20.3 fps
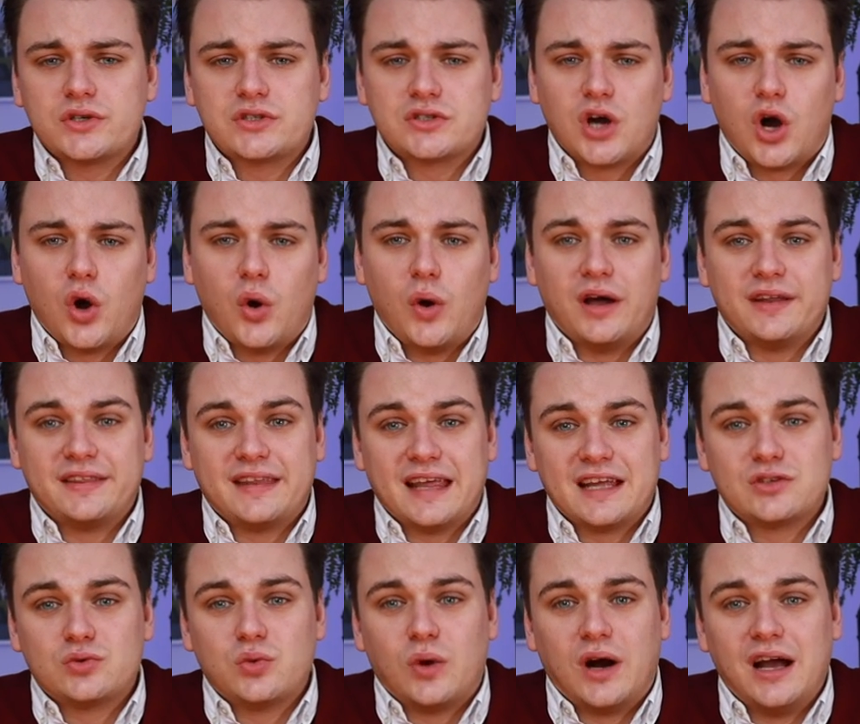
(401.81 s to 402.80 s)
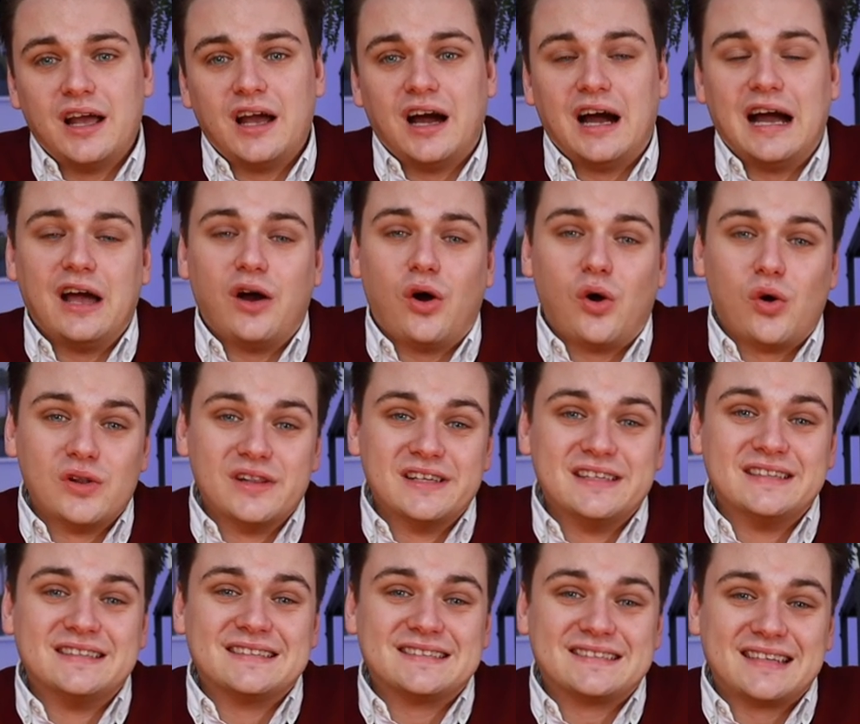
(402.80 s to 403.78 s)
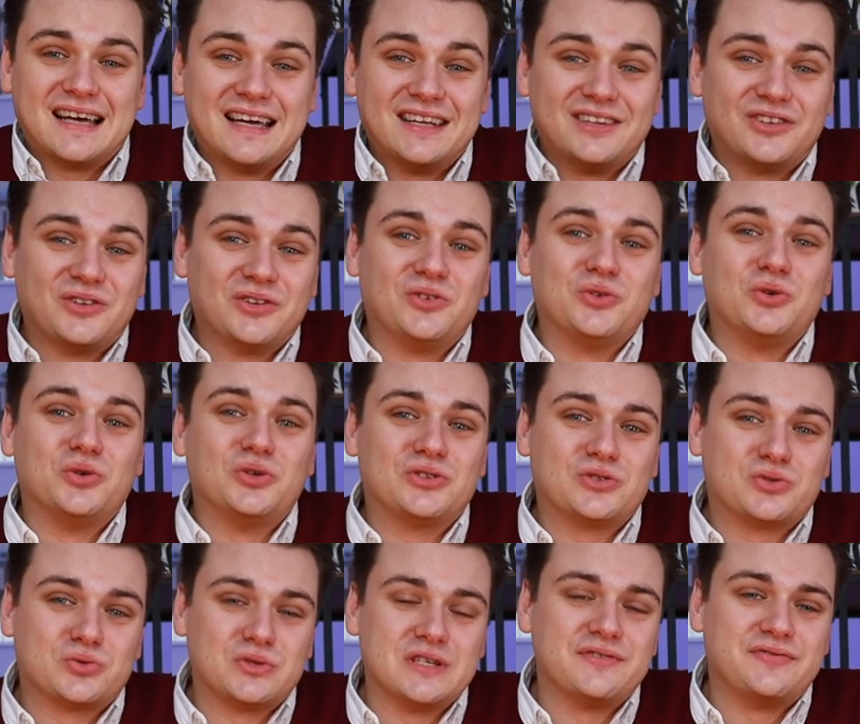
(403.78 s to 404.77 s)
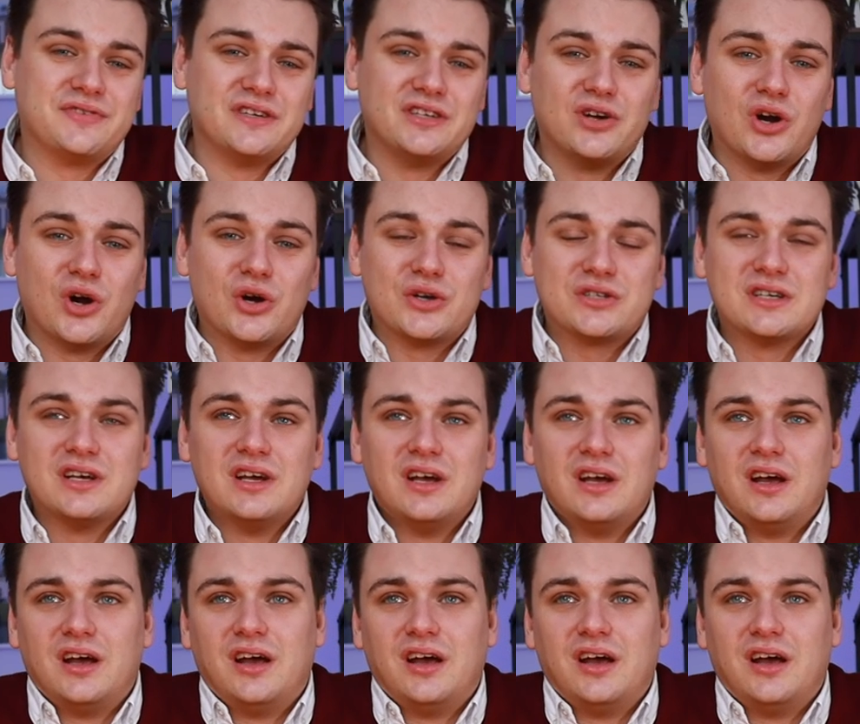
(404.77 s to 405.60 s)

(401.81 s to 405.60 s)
so that's why I only decided to do three videos.